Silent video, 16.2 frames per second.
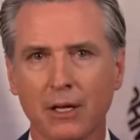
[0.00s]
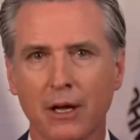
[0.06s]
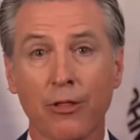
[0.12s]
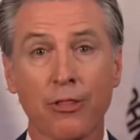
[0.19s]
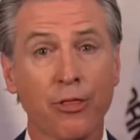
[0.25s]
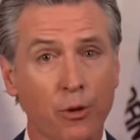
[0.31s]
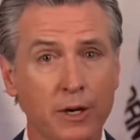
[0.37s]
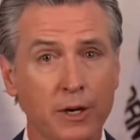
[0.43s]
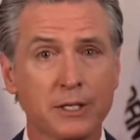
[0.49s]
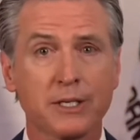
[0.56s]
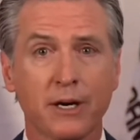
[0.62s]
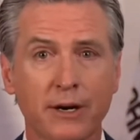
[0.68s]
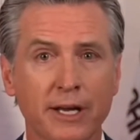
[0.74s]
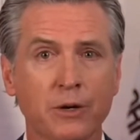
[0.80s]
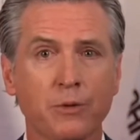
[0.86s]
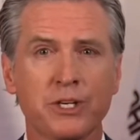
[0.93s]

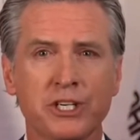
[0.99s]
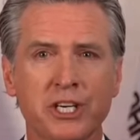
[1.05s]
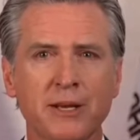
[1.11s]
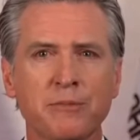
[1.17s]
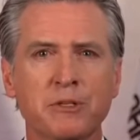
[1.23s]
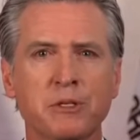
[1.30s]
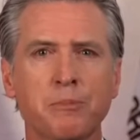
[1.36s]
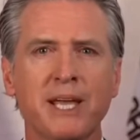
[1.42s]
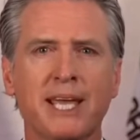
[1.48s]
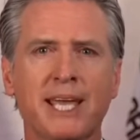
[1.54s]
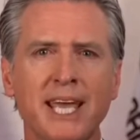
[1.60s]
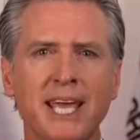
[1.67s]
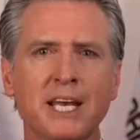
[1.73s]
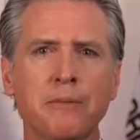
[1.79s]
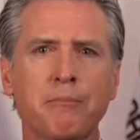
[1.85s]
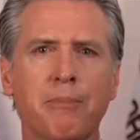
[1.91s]
Authoritarian regimes
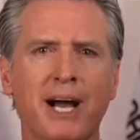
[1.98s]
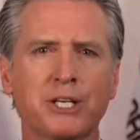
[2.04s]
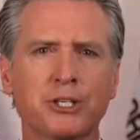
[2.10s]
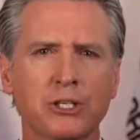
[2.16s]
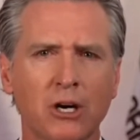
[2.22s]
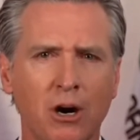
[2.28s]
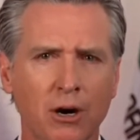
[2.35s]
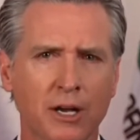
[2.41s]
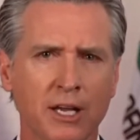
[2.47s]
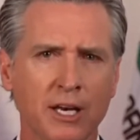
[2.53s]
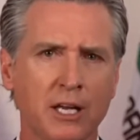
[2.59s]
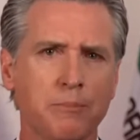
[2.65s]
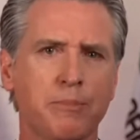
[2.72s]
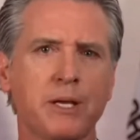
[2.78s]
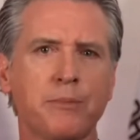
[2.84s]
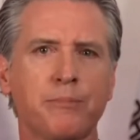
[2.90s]
begin by
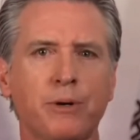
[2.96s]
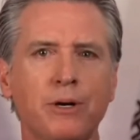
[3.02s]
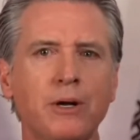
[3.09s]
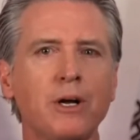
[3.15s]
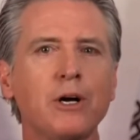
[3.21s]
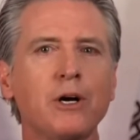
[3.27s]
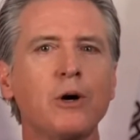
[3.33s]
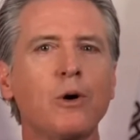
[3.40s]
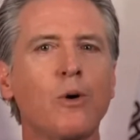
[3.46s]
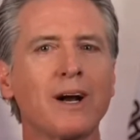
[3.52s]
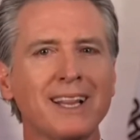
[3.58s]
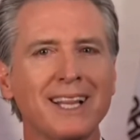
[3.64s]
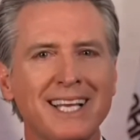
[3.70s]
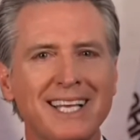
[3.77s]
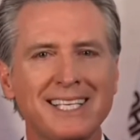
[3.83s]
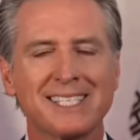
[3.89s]
targeting people who are
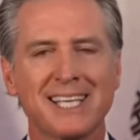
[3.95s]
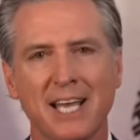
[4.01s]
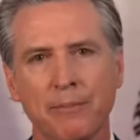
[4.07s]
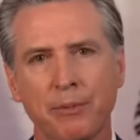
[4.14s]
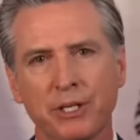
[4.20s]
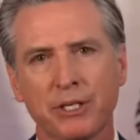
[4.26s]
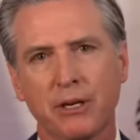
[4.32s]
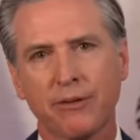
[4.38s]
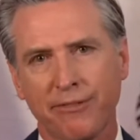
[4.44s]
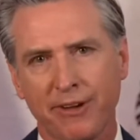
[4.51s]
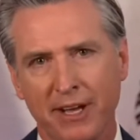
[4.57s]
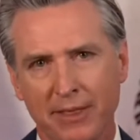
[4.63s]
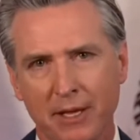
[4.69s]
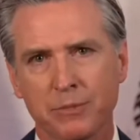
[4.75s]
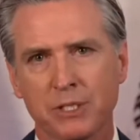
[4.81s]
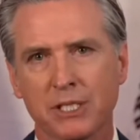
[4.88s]
least able to
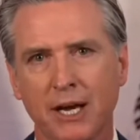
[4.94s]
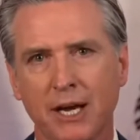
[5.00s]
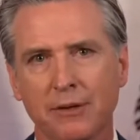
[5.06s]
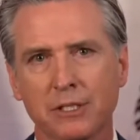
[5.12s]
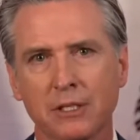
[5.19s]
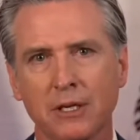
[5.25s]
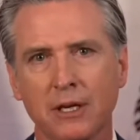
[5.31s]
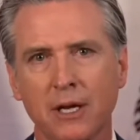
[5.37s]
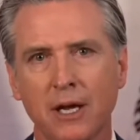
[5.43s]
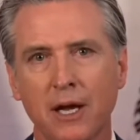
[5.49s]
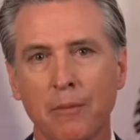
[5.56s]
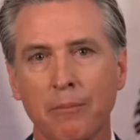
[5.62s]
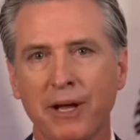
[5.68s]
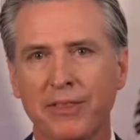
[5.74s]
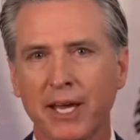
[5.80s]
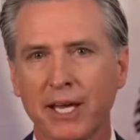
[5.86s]
defend themselves,
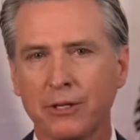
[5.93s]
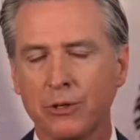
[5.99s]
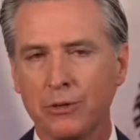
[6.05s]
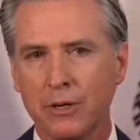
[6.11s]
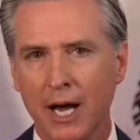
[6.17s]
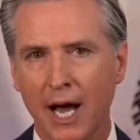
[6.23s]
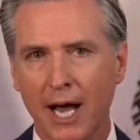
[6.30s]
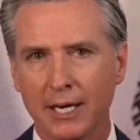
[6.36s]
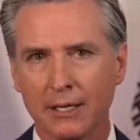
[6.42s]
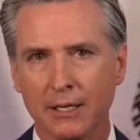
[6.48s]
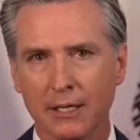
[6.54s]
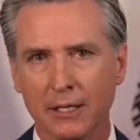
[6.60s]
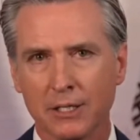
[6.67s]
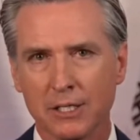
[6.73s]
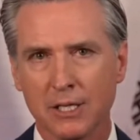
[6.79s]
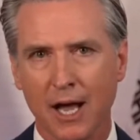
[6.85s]
but they do not
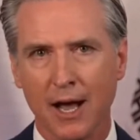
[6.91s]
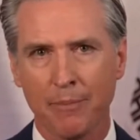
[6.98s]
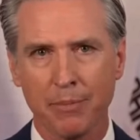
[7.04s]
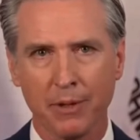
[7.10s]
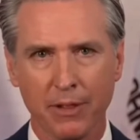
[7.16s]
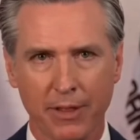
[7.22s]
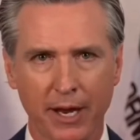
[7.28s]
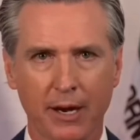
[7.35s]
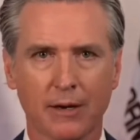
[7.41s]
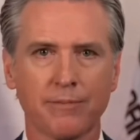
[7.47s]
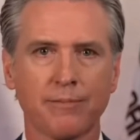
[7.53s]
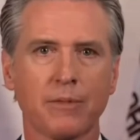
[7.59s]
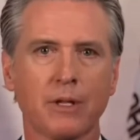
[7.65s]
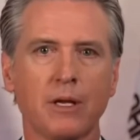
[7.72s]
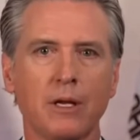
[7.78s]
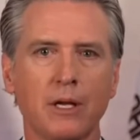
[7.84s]
stop there.
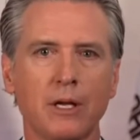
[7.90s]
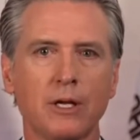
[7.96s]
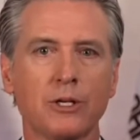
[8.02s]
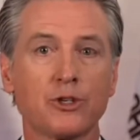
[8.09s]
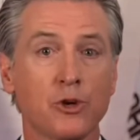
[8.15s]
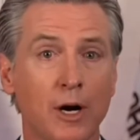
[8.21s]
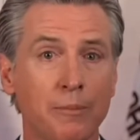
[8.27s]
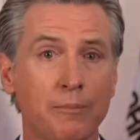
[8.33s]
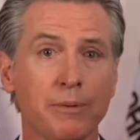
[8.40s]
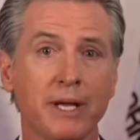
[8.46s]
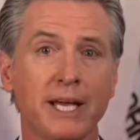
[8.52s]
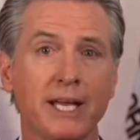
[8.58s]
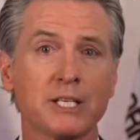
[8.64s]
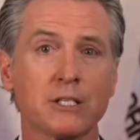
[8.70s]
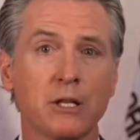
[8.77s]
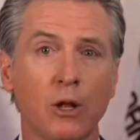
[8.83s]
Trump
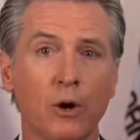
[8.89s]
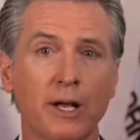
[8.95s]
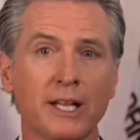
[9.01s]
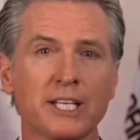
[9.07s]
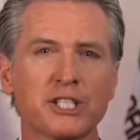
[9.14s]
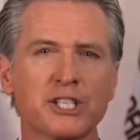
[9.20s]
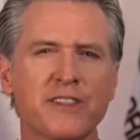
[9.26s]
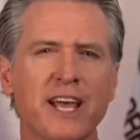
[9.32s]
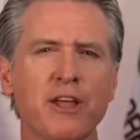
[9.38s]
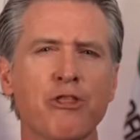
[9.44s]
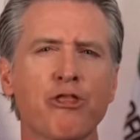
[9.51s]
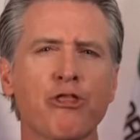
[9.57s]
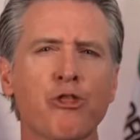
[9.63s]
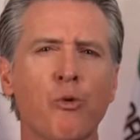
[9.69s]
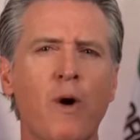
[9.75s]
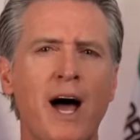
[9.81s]
and his loyalists, they
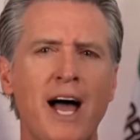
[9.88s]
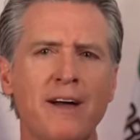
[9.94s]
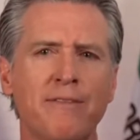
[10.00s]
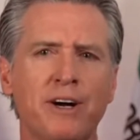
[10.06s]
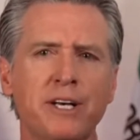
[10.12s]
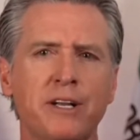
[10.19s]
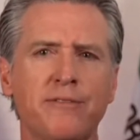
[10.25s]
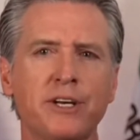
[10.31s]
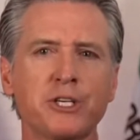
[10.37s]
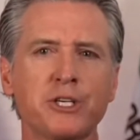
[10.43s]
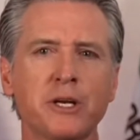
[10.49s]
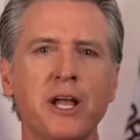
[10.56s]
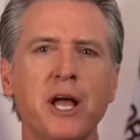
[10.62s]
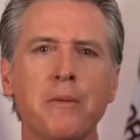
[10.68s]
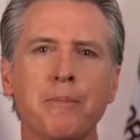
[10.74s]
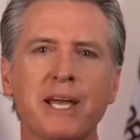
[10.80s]
thrive on
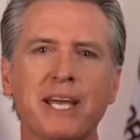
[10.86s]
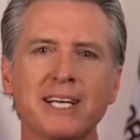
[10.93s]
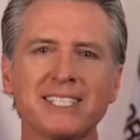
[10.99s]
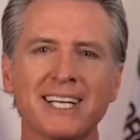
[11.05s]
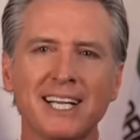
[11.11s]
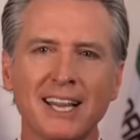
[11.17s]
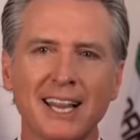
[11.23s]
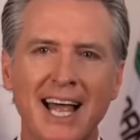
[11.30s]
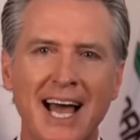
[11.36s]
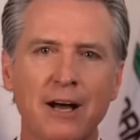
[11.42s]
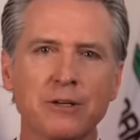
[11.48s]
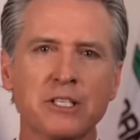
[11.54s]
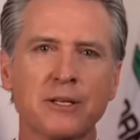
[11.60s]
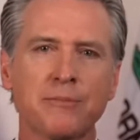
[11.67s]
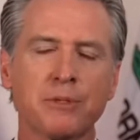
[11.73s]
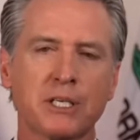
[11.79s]
division because it
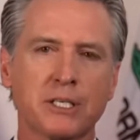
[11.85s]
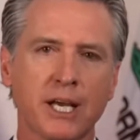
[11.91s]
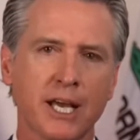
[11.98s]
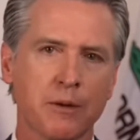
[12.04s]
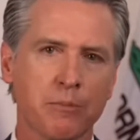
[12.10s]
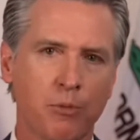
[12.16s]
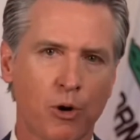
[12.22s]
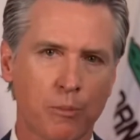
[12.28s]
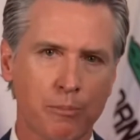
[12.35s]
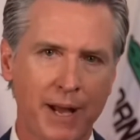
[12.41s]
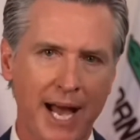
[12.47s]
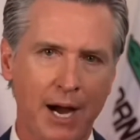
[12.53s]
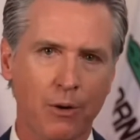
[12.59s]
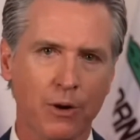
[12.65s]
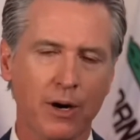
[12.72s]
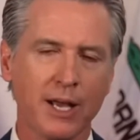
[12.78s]
allows them to take more
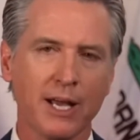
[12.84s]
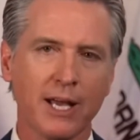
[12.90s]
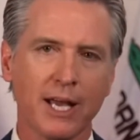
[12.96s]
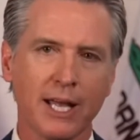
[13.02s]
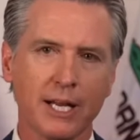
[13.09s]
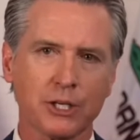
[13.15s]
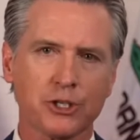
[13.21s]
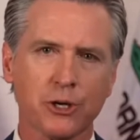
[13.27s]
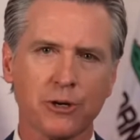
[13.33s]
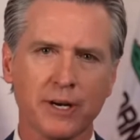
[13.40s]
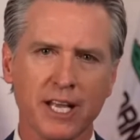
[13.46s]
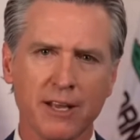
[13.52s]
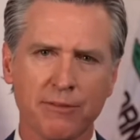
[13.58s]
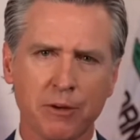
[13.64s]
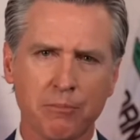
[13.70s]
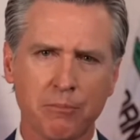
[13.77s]
power and exert
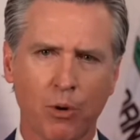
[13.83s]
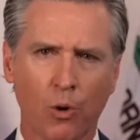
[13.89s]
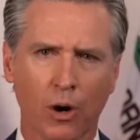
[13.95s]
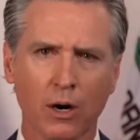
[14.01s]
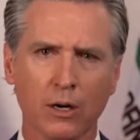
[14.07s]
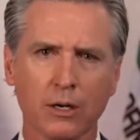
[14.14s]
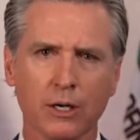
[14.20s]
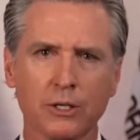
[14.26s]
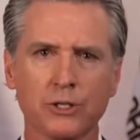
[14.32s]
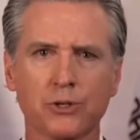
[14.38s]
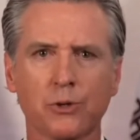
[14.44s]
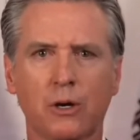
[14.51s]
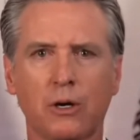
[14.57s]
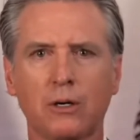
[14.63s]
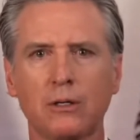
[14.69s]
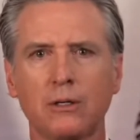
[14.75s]
even more
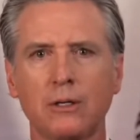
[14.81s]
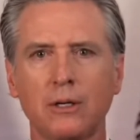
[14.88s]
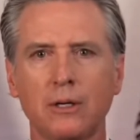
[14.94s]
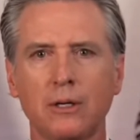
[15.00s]
control.